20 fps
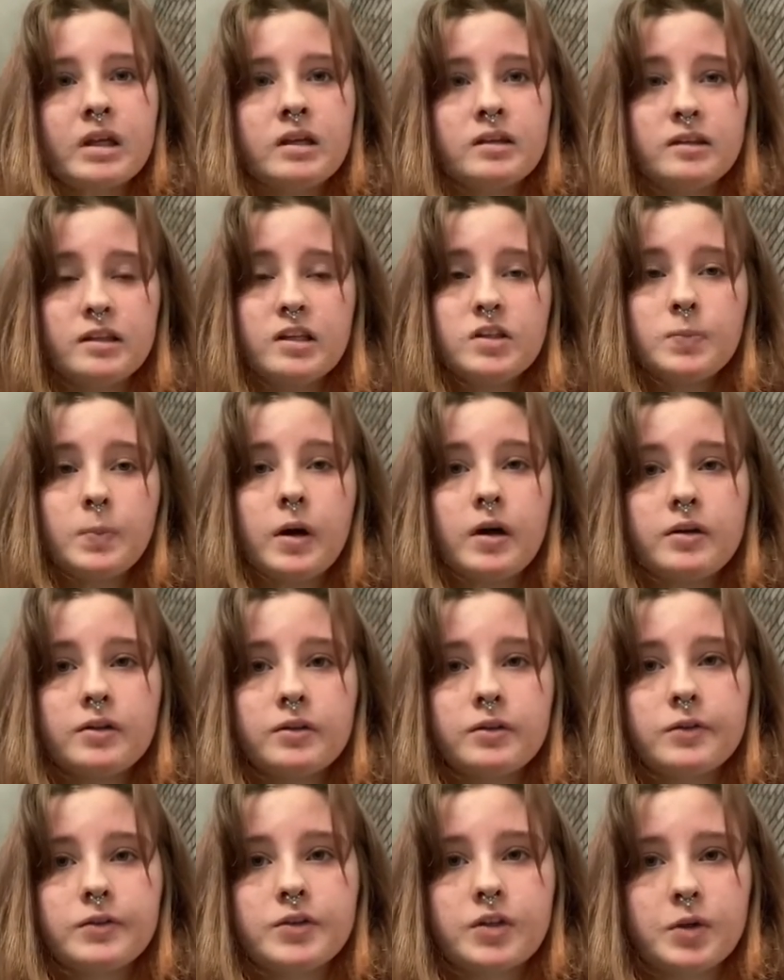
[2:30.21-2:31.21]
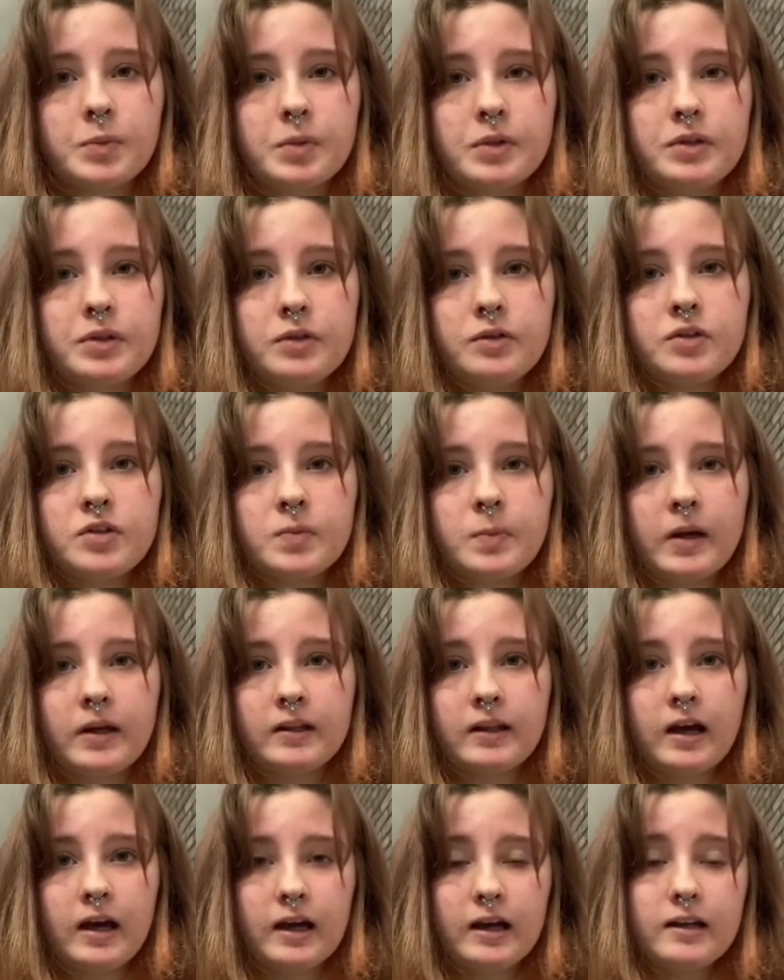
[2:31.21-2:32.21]
These particles are produced by
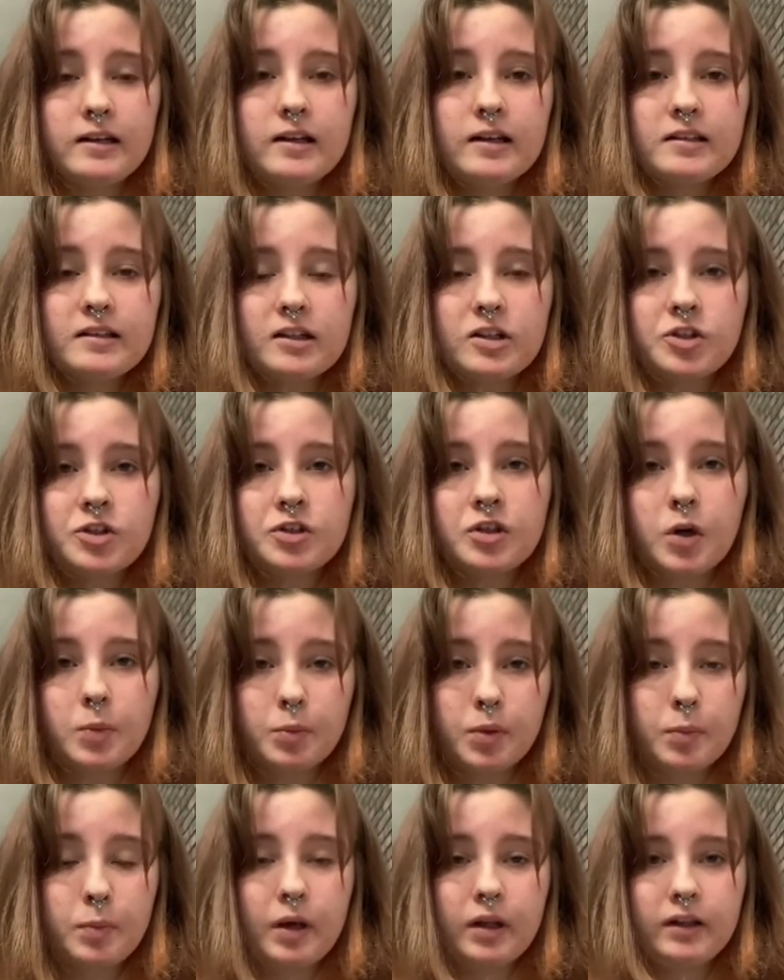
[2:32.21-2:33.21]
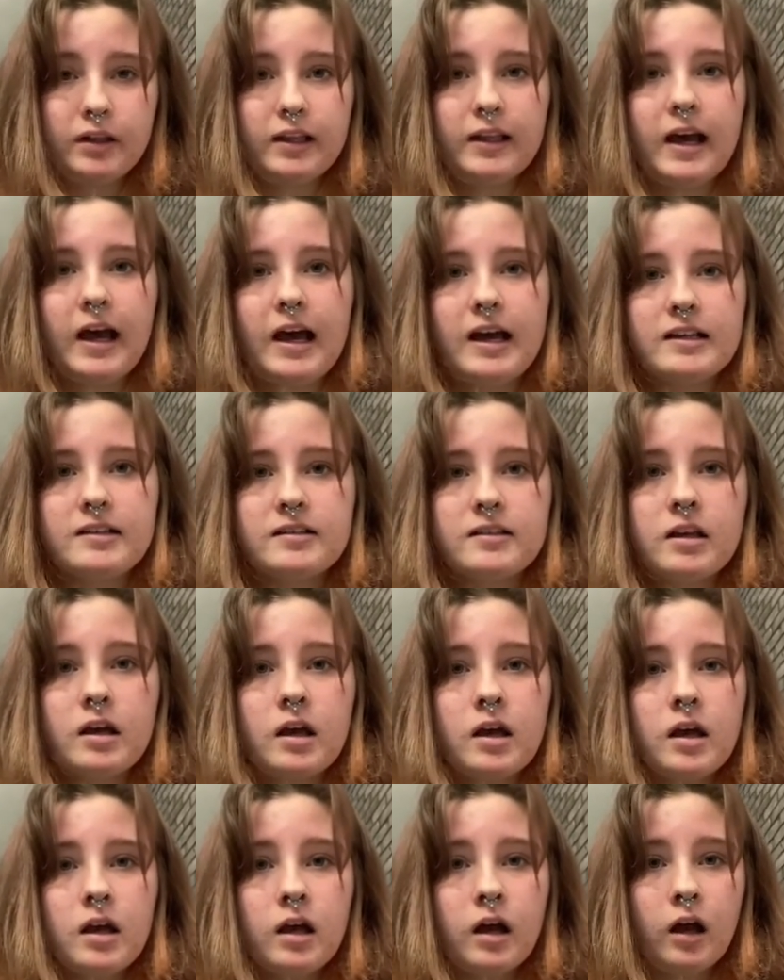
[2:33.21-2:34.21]
the ionization of propellant gas.
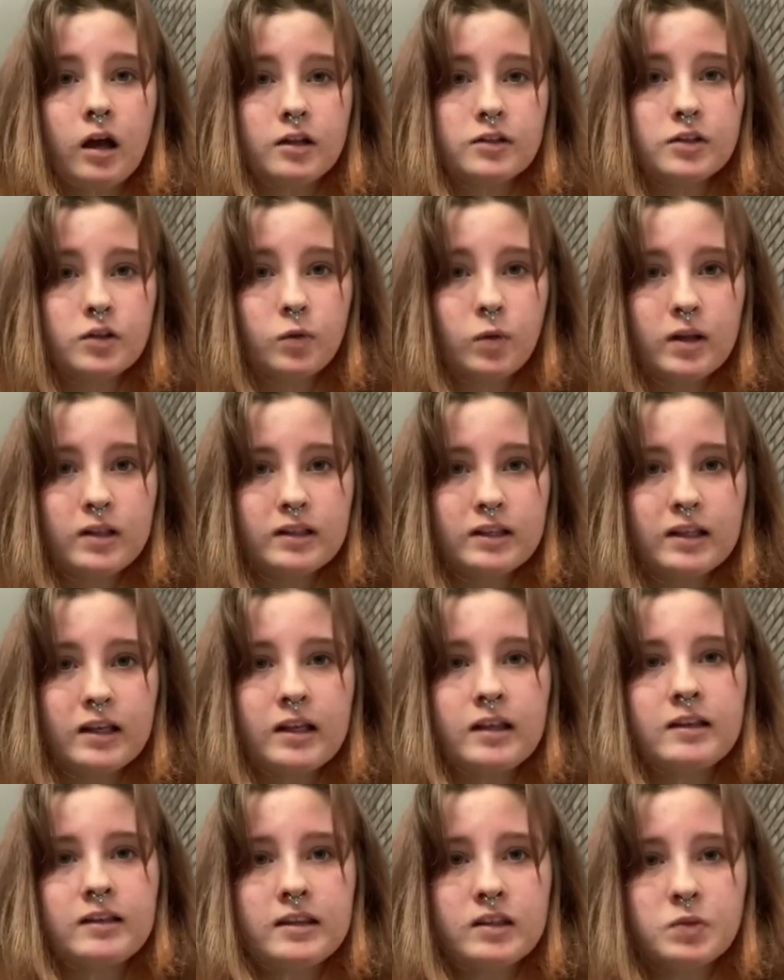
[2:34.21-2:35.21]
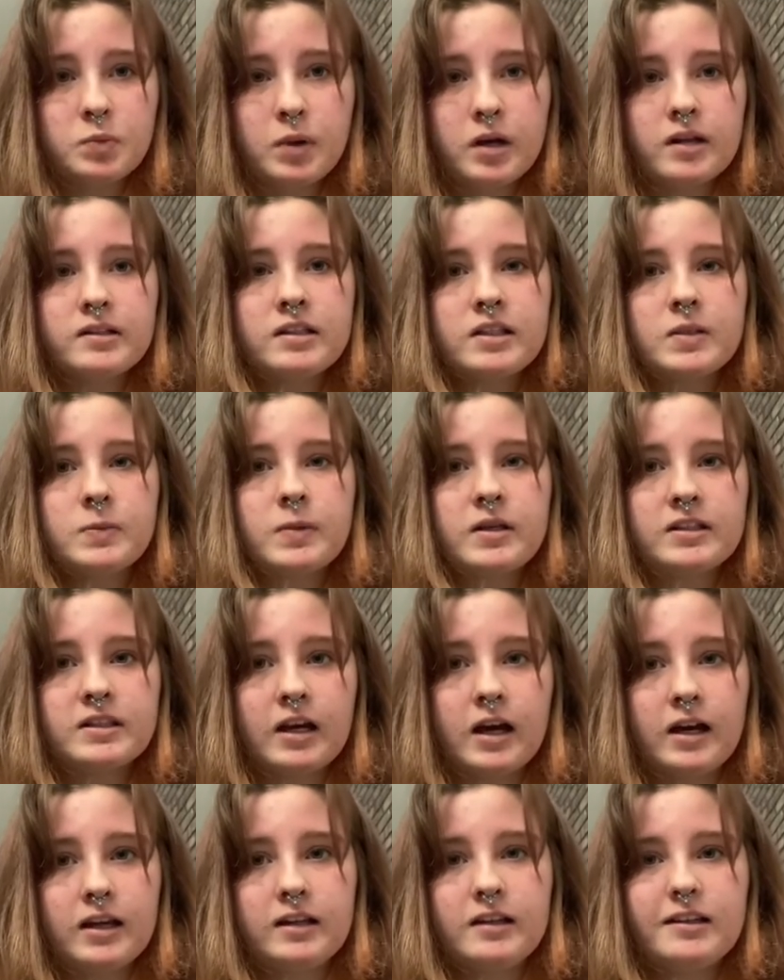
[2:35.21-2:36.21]
Consequently, this process makes
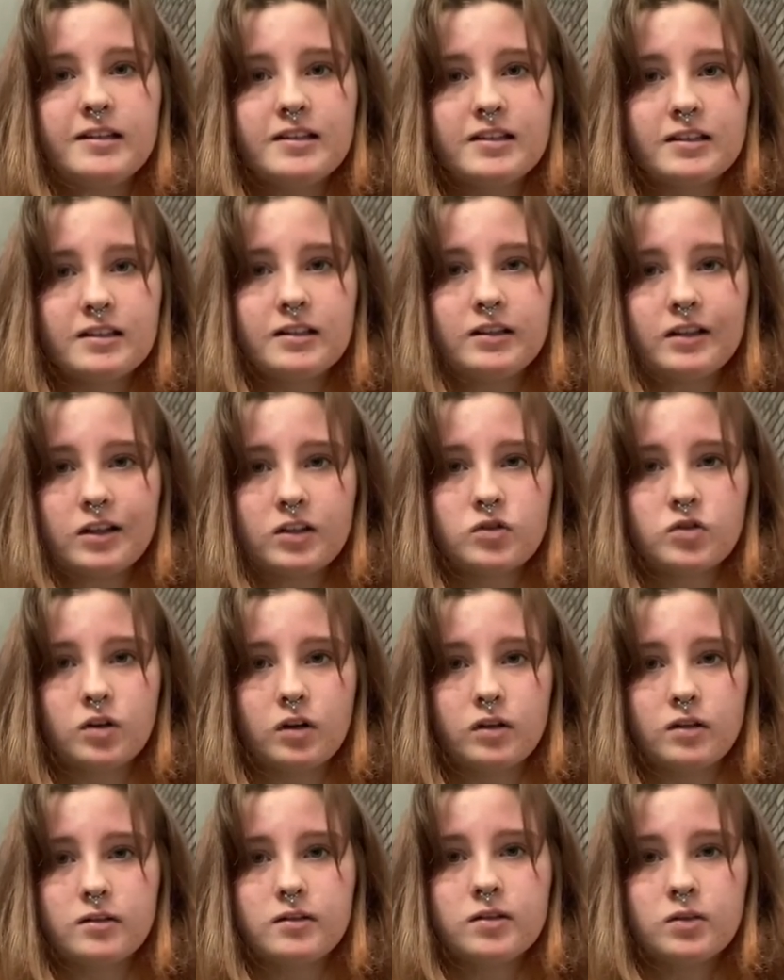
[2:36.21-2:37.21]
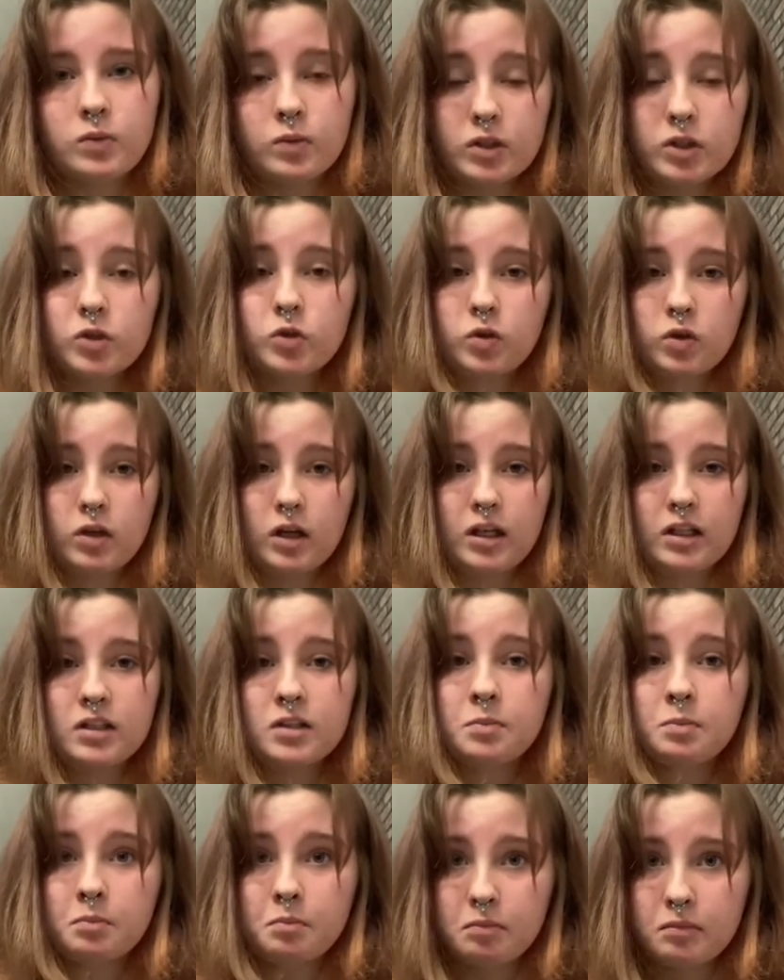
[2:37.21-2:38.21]
ions and electrons, which creates
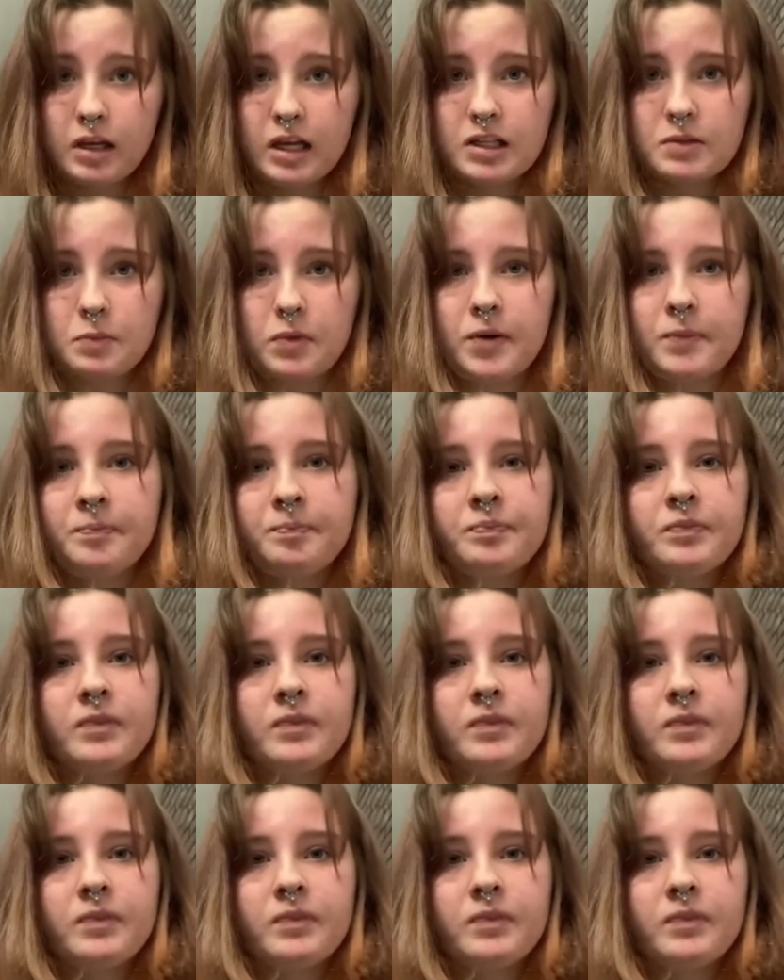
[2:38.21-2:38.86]
plasma.